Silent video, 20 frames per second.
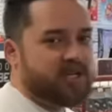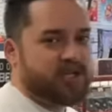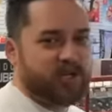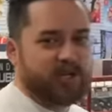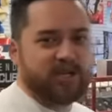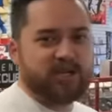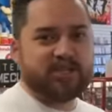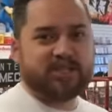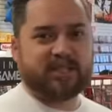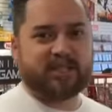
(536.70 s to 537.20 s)
So
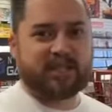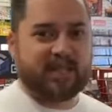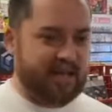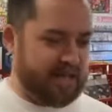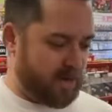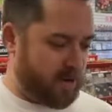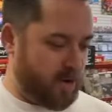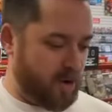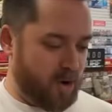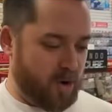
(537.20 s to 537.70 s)
here's the
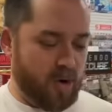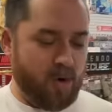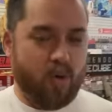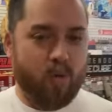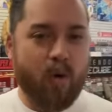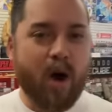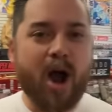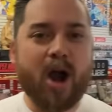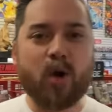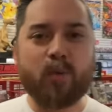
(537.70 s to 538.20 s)
thing.
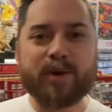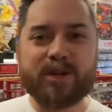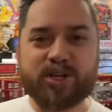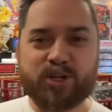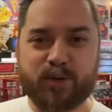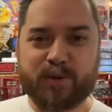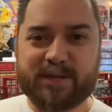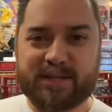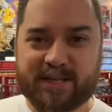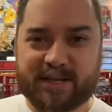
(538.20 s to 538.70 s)
Why are we
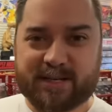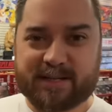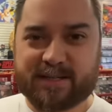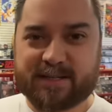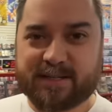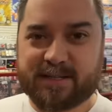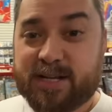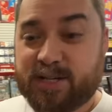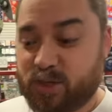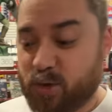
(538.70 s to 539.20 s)
doing
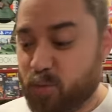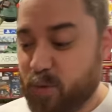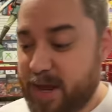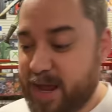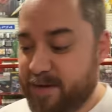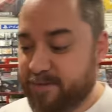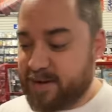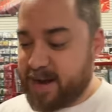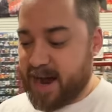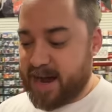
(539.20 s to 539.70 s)
this? So we
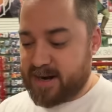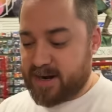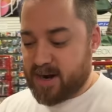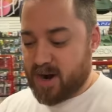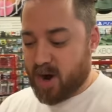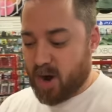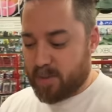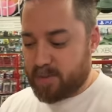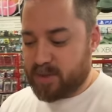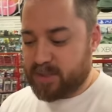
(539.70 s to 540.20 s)
have gotten
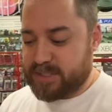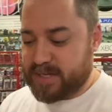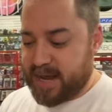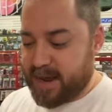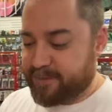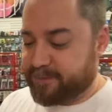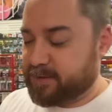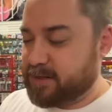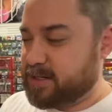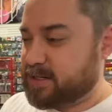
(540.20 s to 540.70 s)
almost
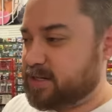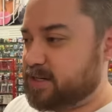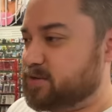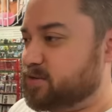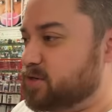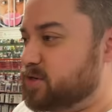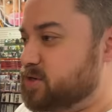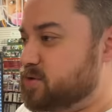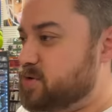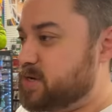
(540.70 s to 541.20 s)
every
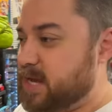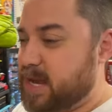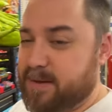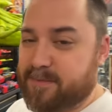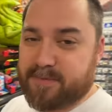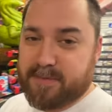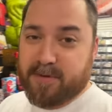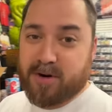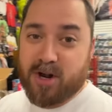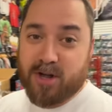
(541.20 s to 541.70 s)
single new game
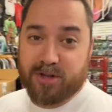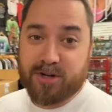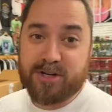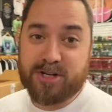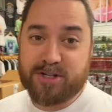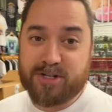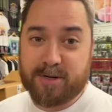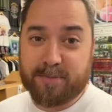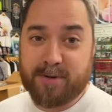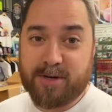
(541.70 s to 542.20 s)
from our other
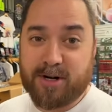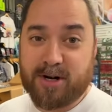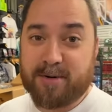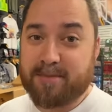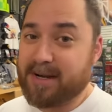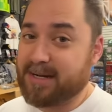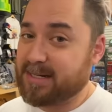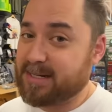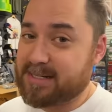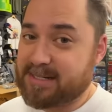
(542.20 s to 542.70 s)
distributor. I'm
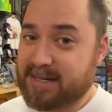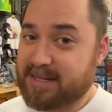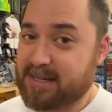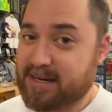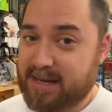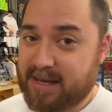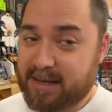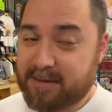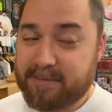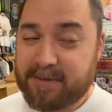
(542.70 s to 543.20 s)
not going to say the
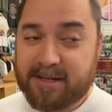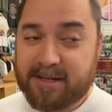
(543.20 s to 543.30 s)
name.